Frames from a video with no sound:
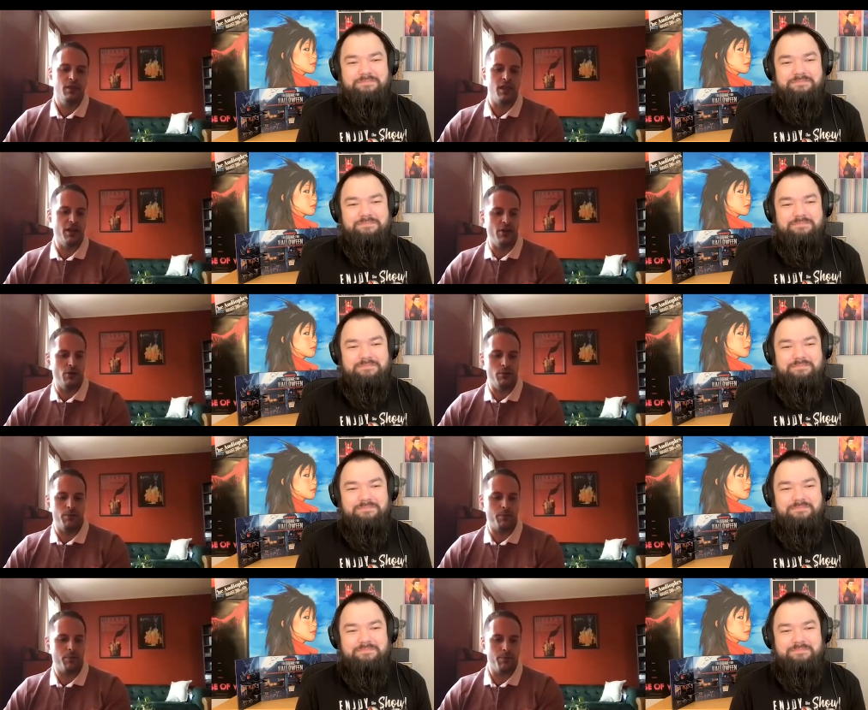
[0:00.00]
Speaker 1: you
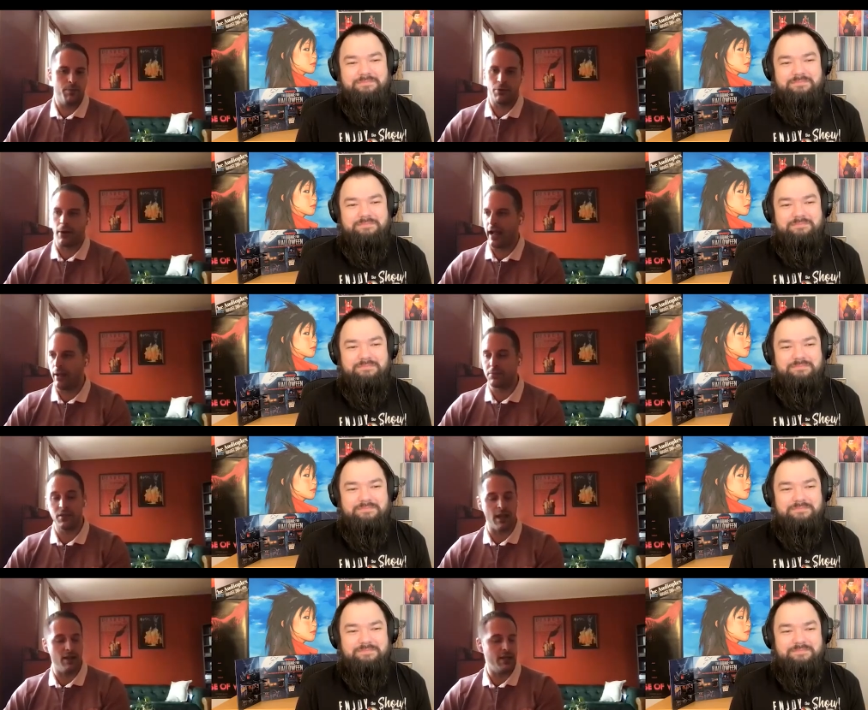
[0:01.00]
know,
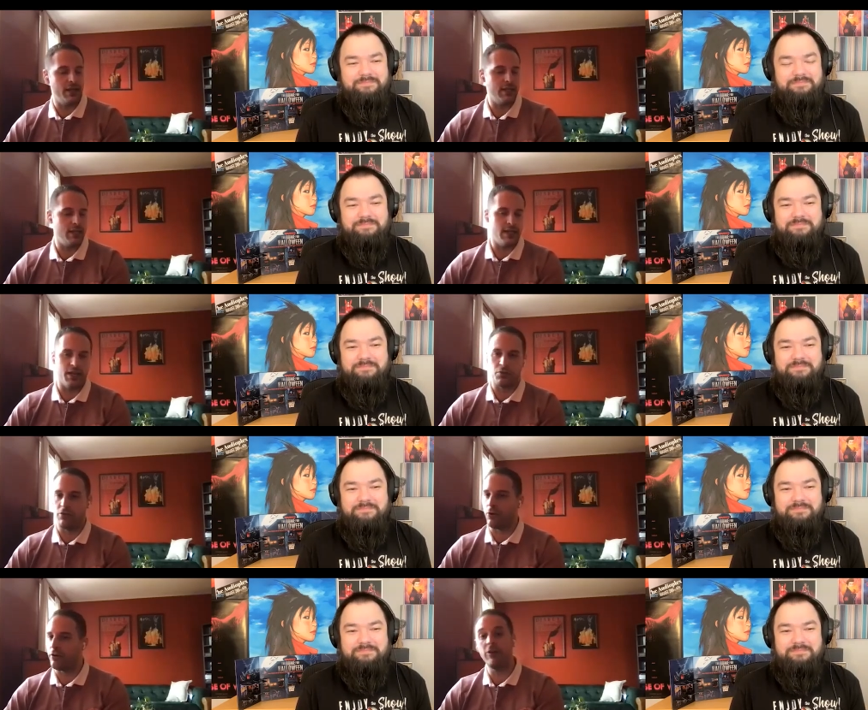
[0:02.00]
perhaps Silent Night, Deadly Night
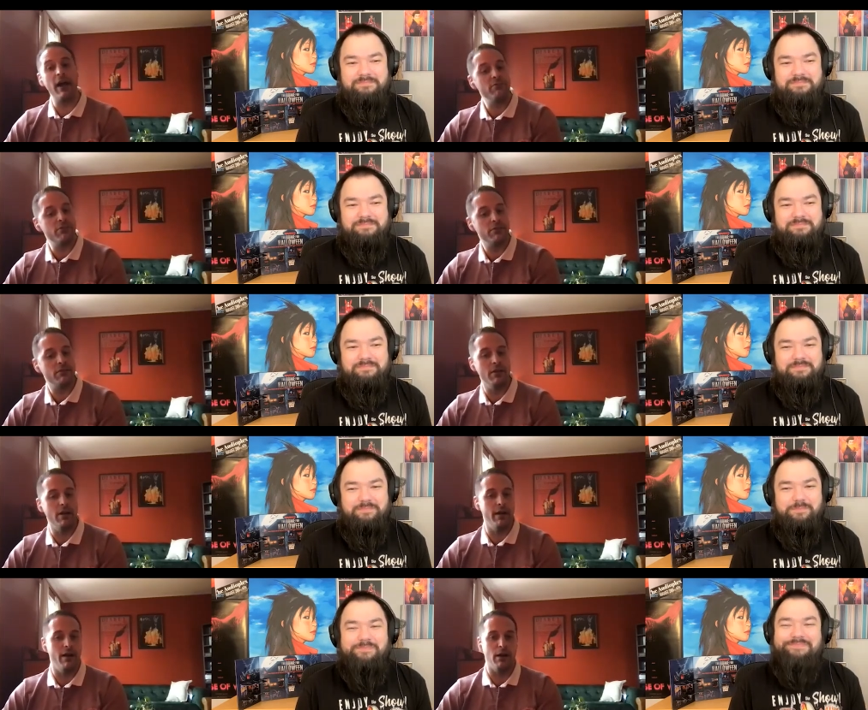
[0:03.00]
3, 4, and 5.
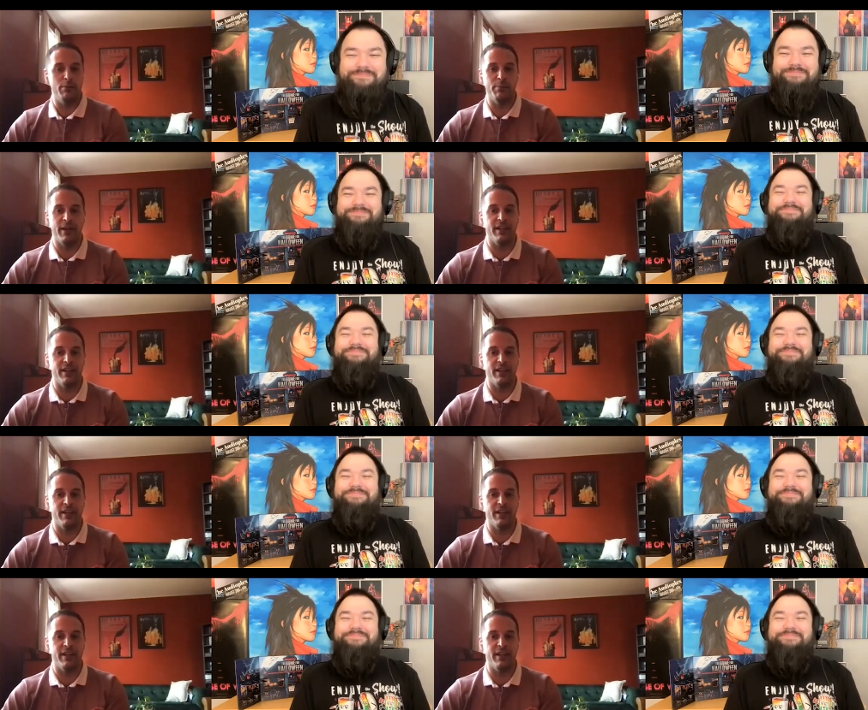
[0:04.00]
Uh, I'm a